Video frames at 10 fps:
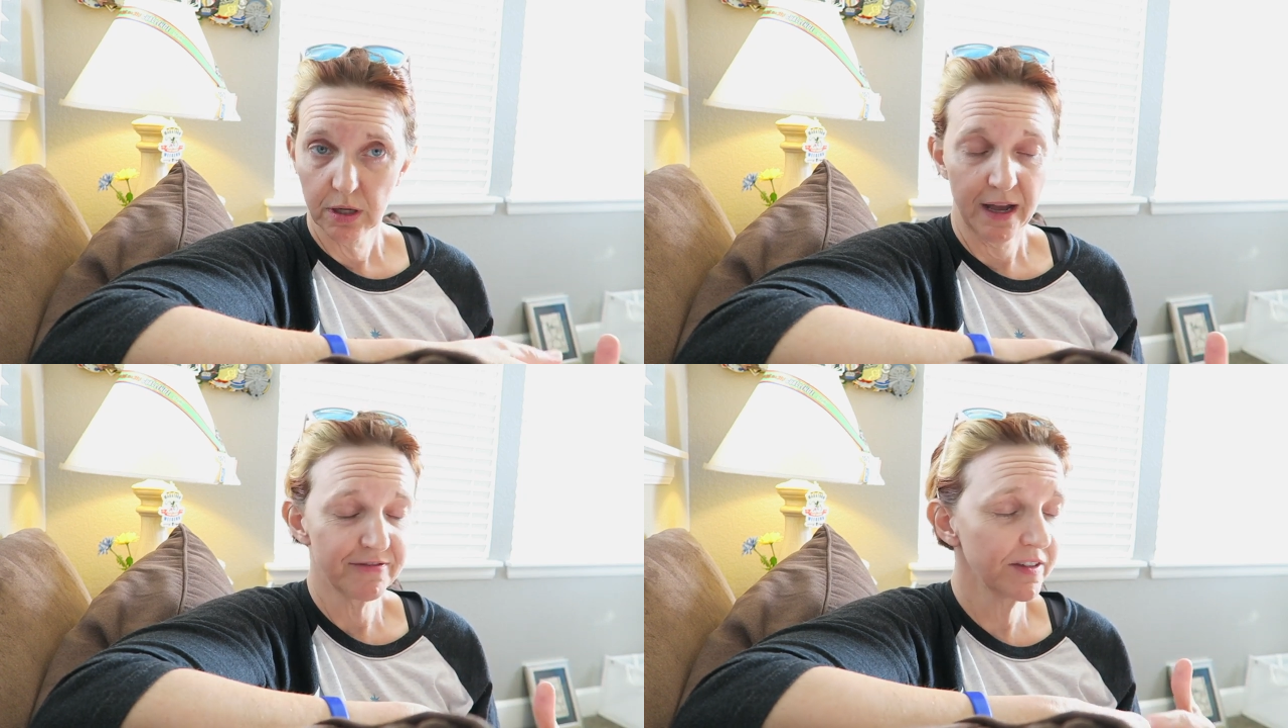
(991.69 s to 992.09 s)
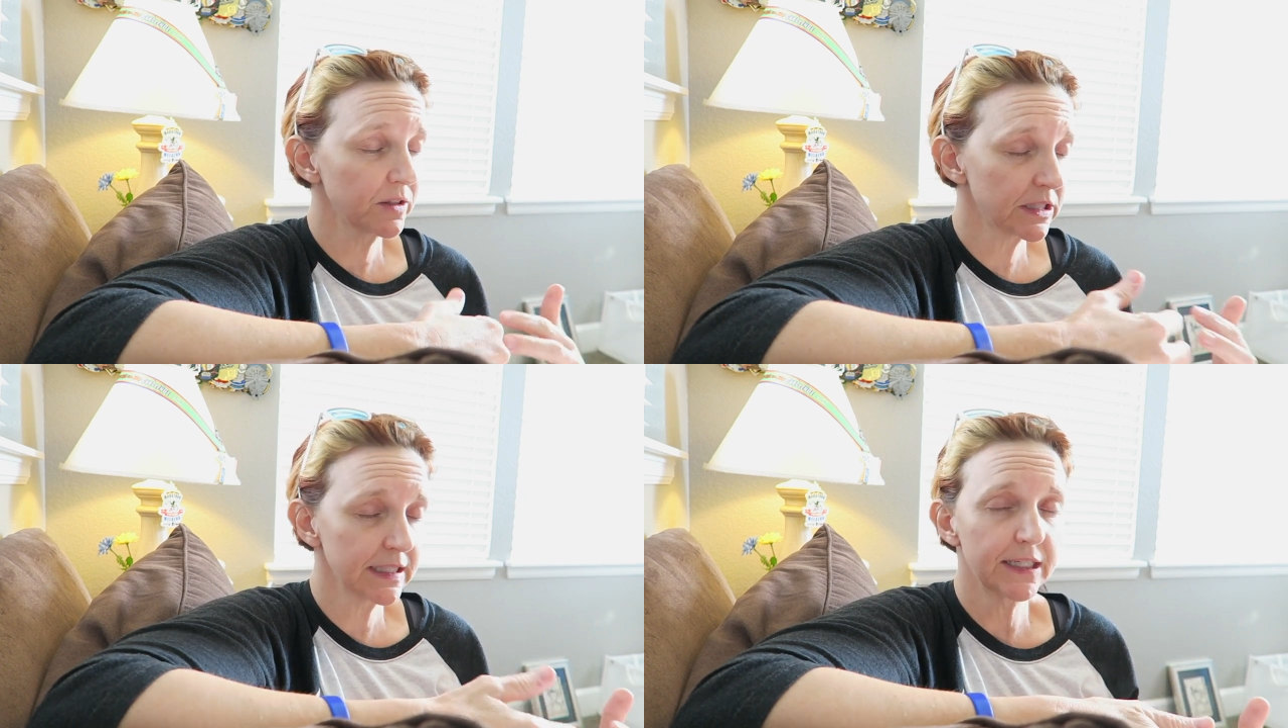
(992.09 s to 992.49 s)
I feel
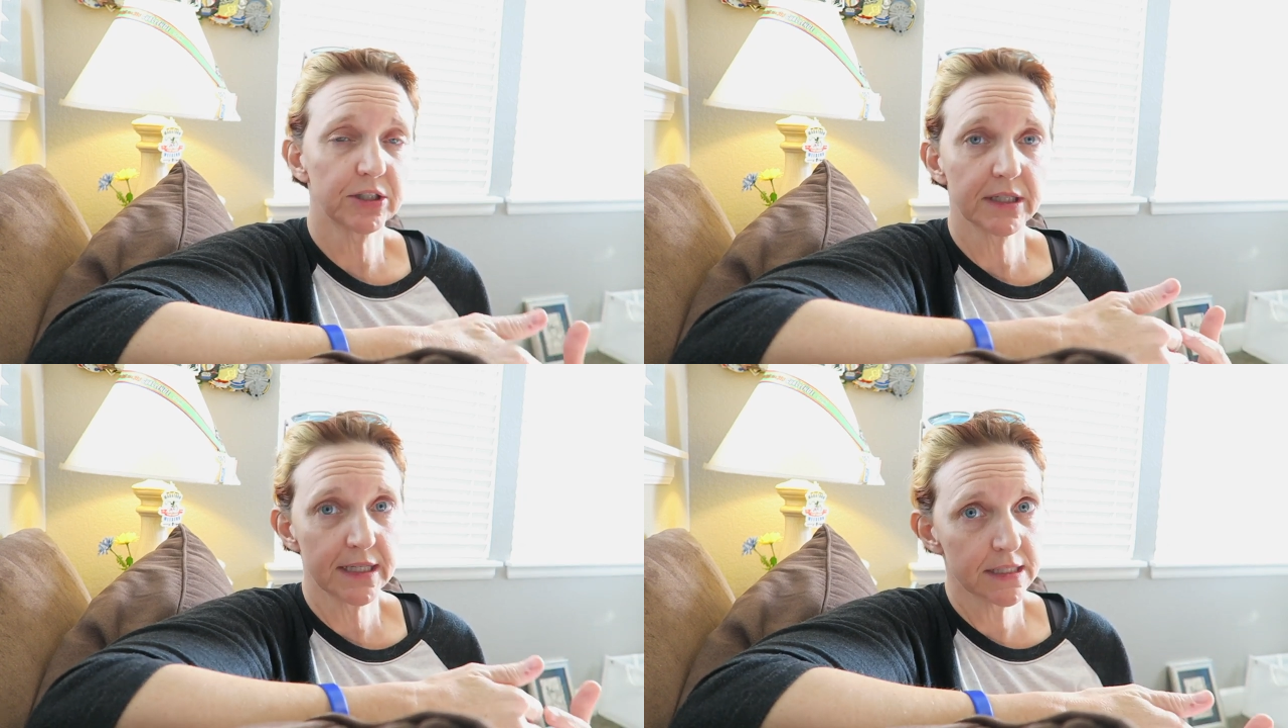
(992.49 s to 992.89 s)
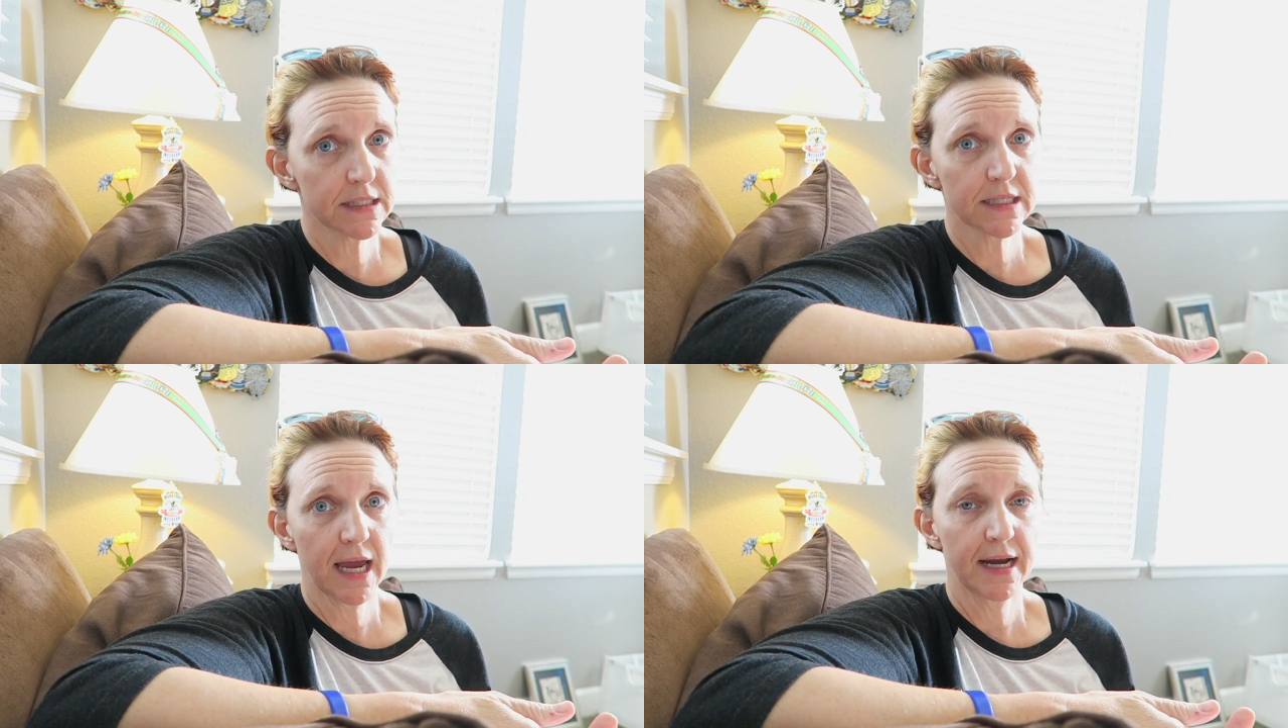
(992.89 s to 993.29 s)
cleaner
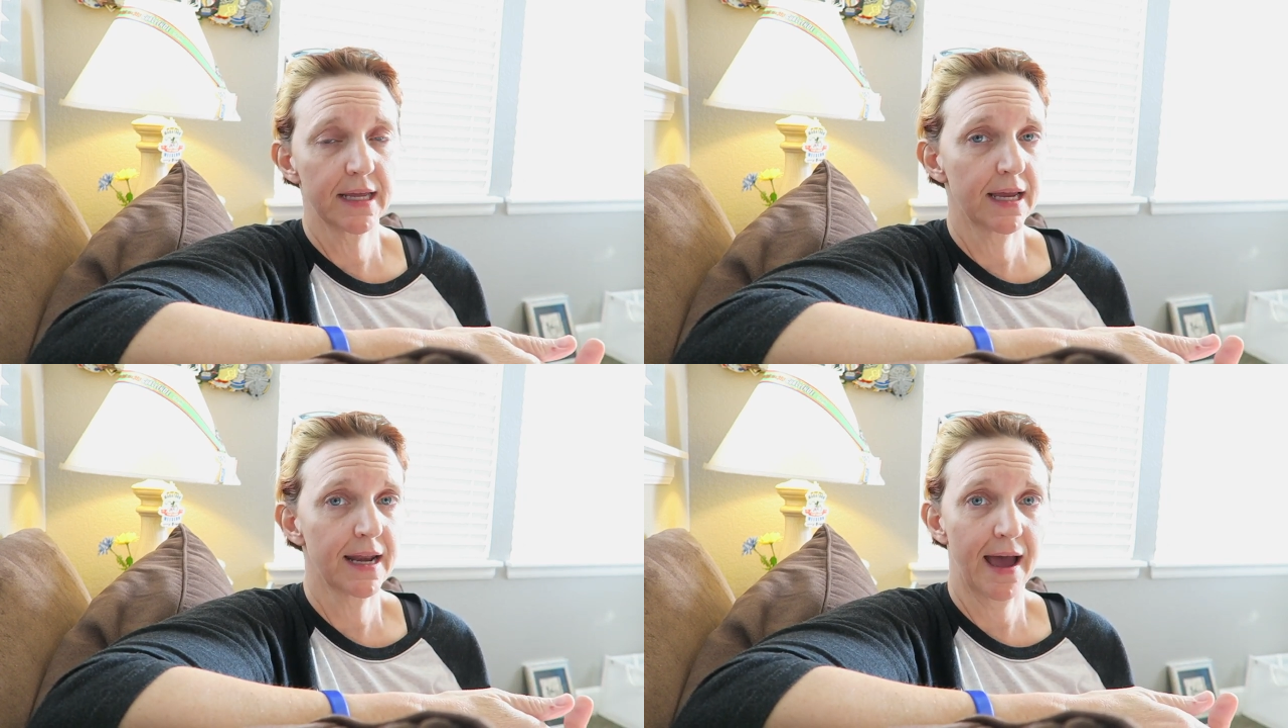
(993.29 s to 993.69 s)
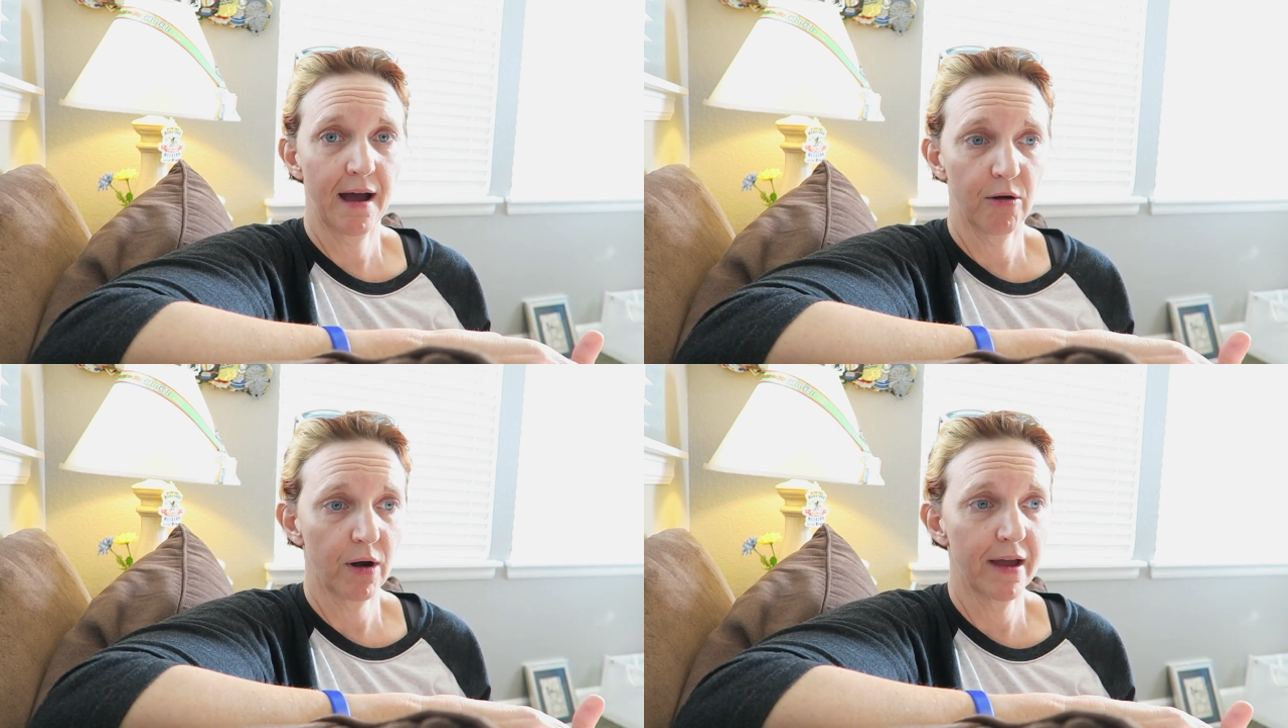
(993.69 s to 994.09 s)
inside and out.